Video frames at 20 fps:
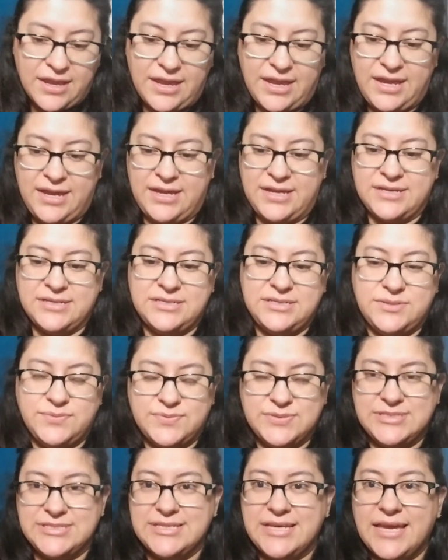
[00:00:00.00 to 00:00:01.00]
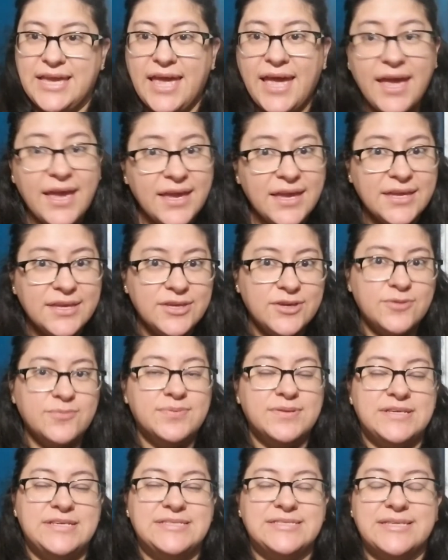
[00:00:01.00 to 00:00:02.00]
and was like, hey, can you
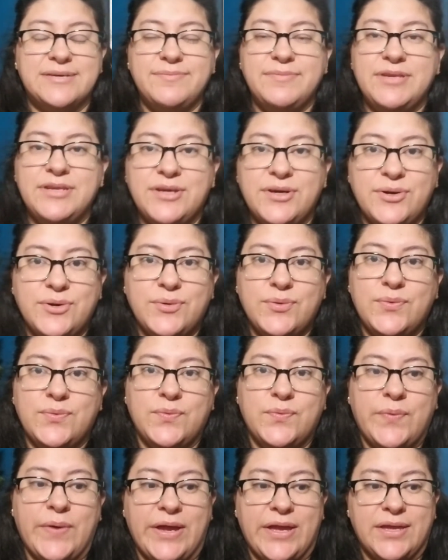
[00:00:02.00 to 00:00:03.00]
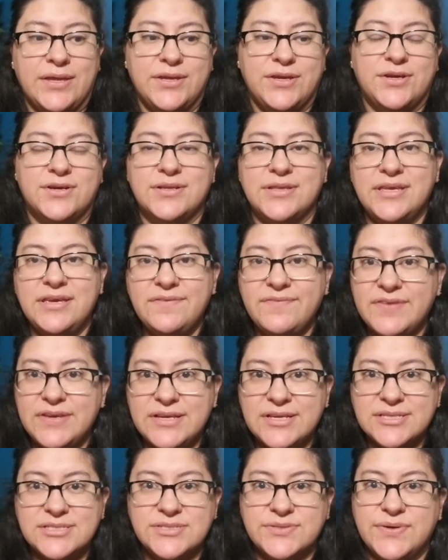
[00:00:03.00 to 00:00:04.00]
please let me know when you're
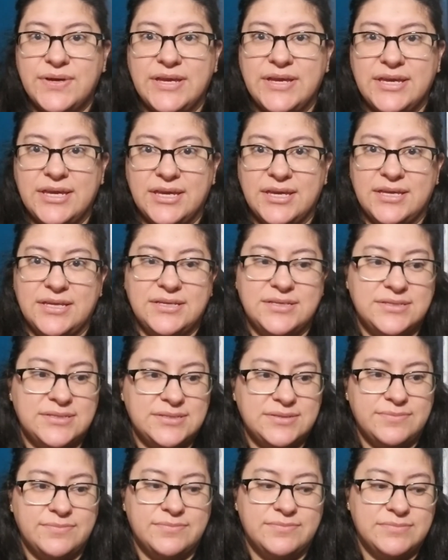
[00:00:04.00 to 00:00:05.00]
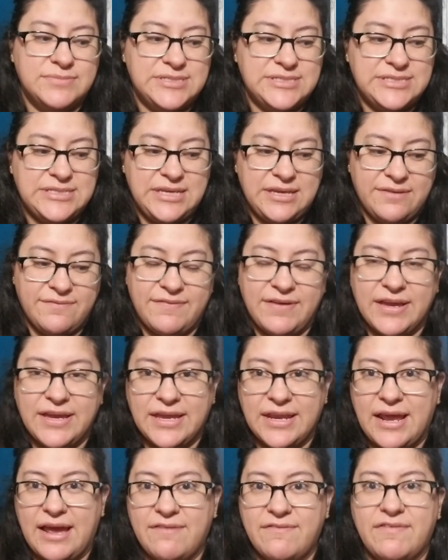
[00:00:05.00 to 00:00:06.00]
leaving so I can see if I
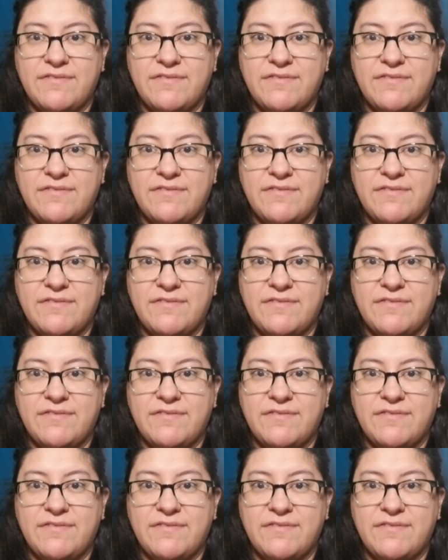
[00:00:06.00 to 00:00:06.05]
can have